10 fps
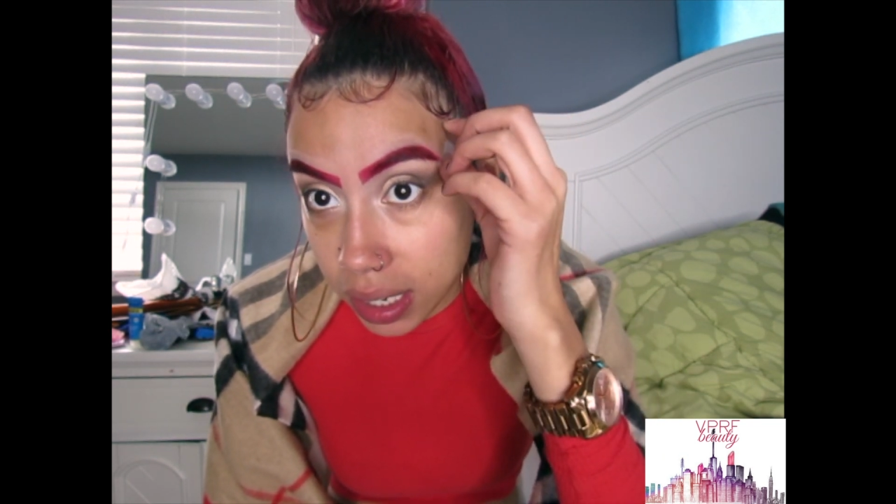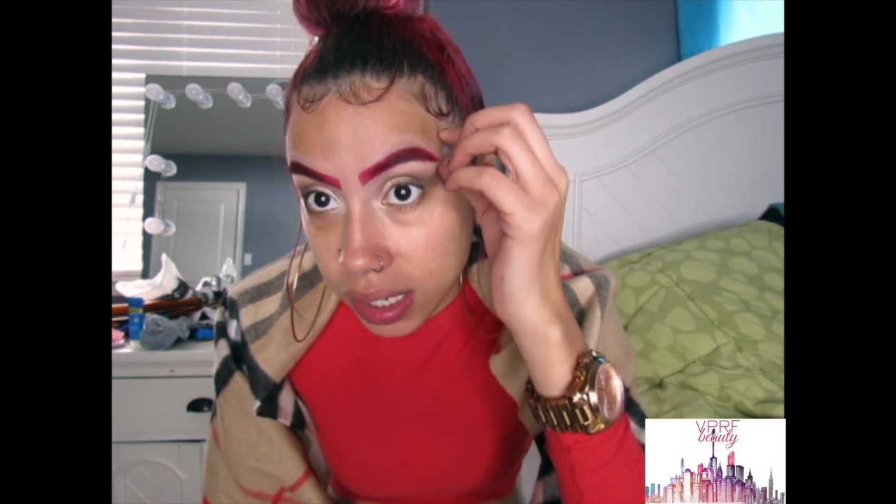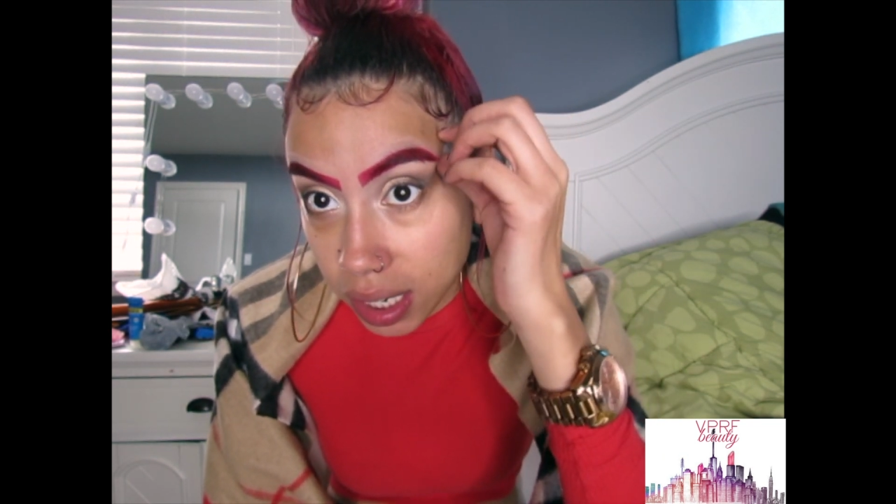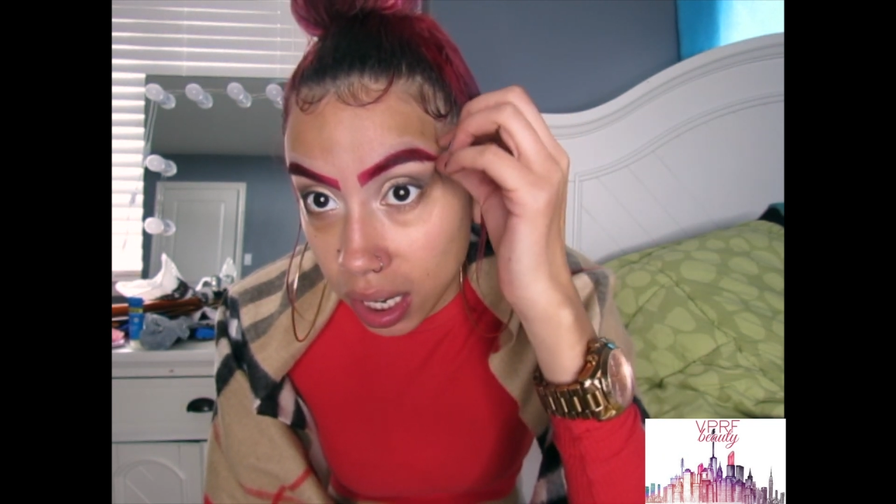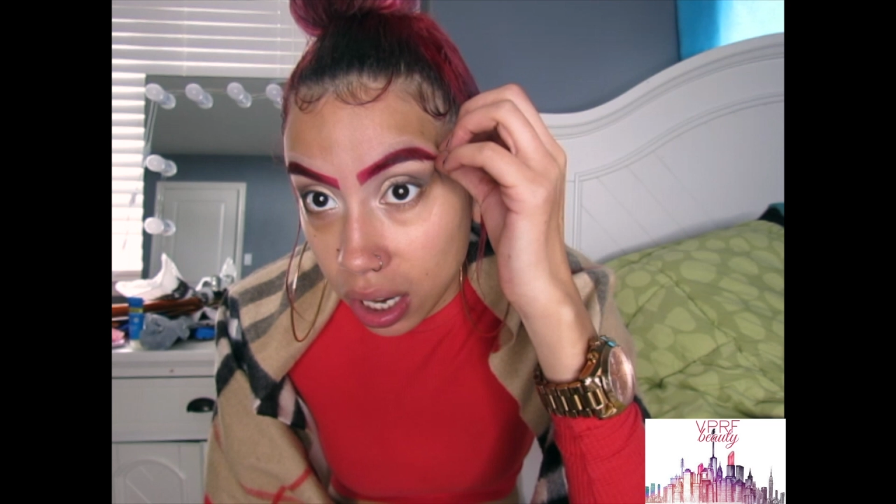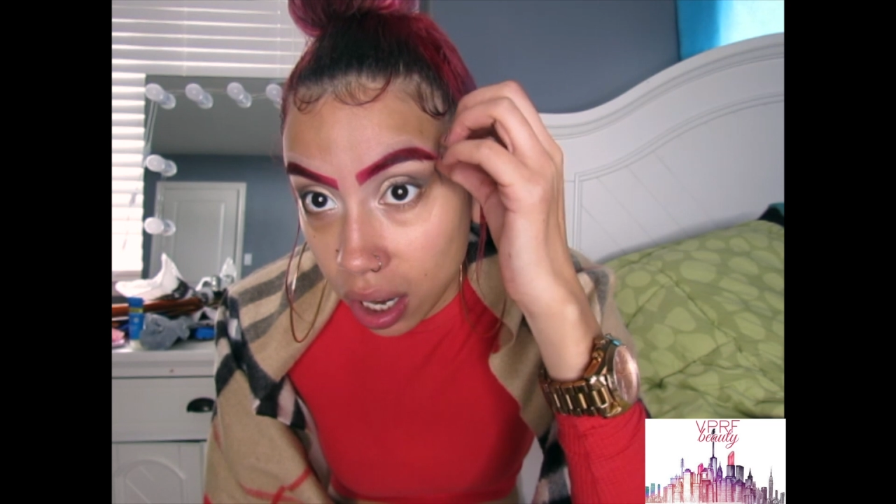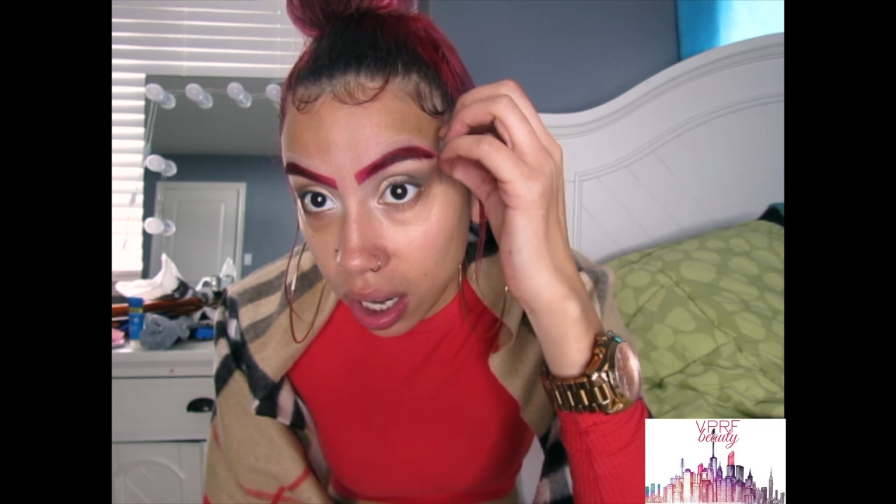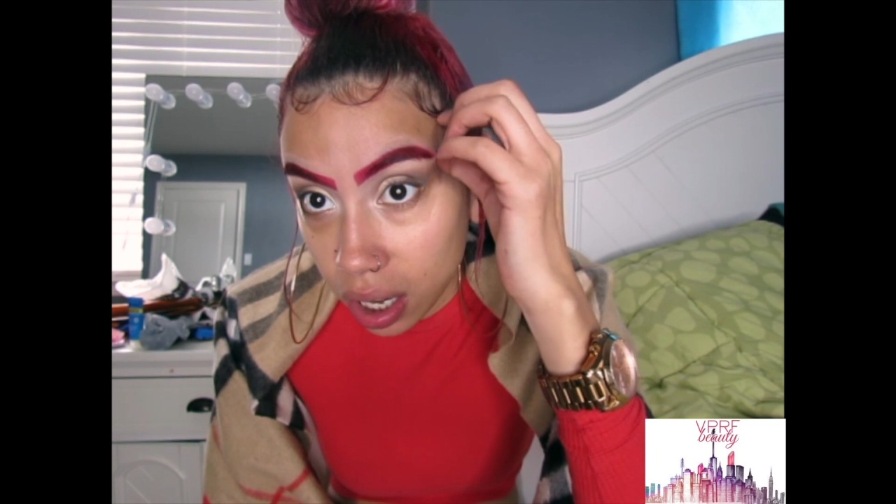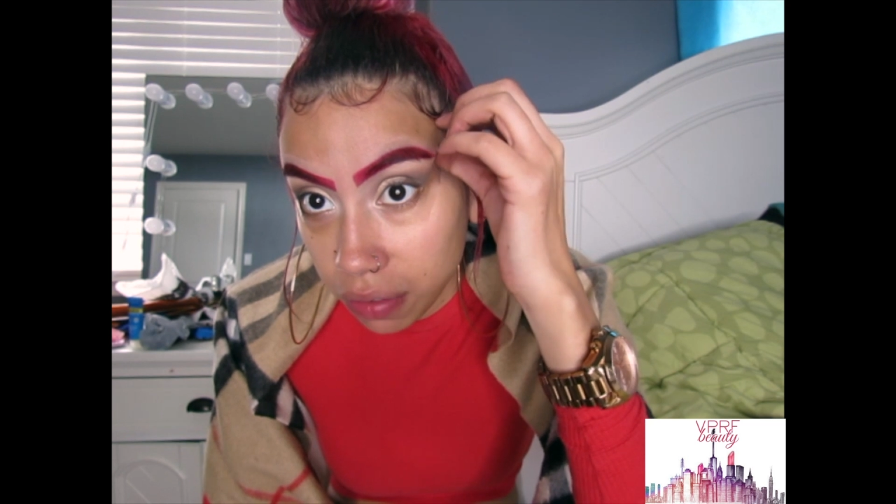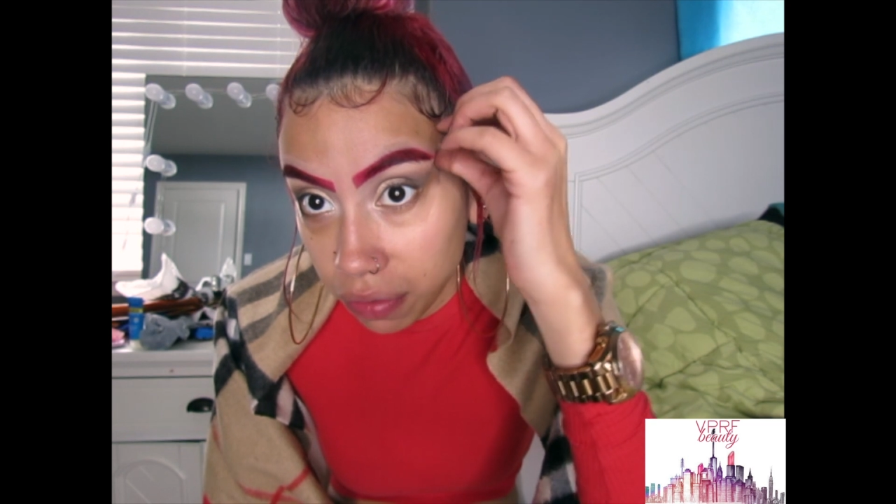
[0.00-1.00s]
and take
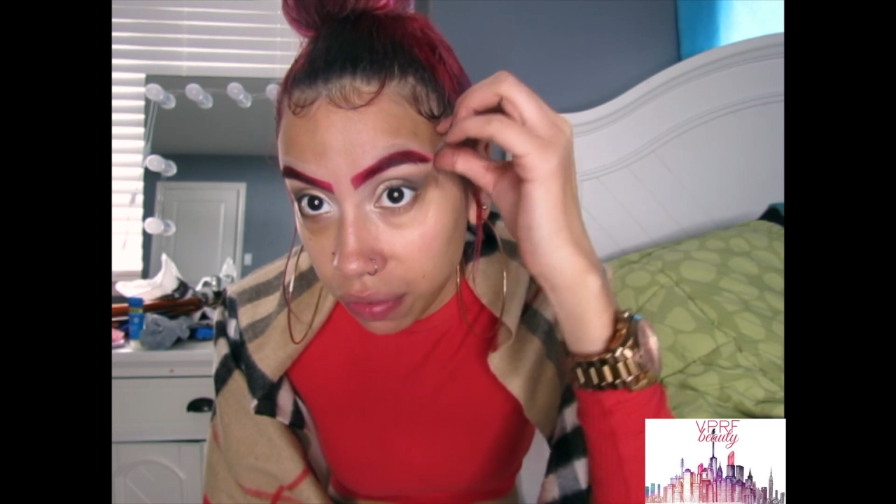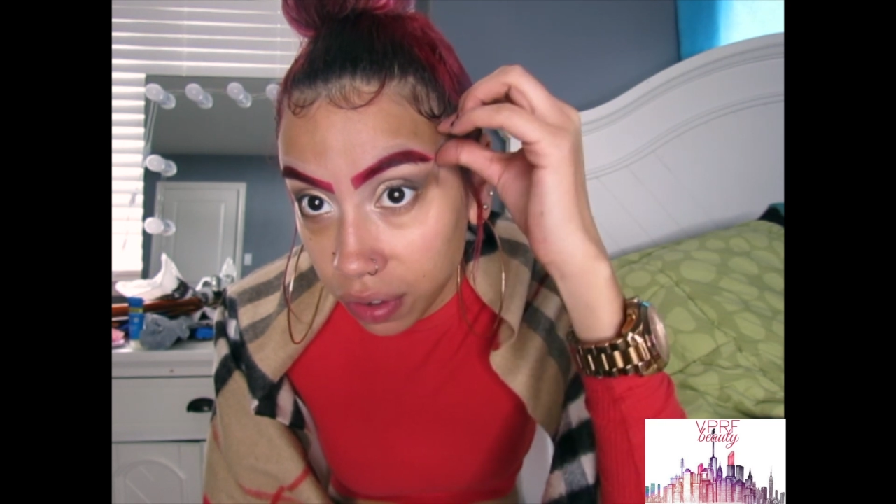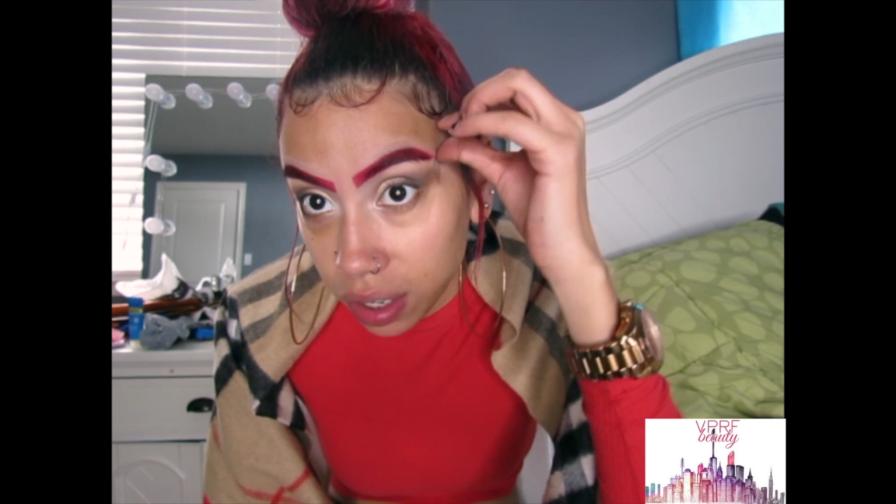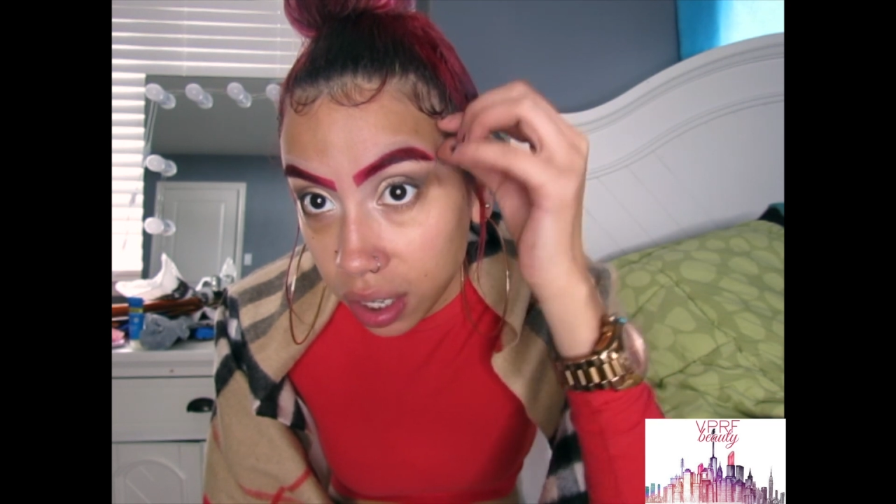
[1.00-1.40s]
off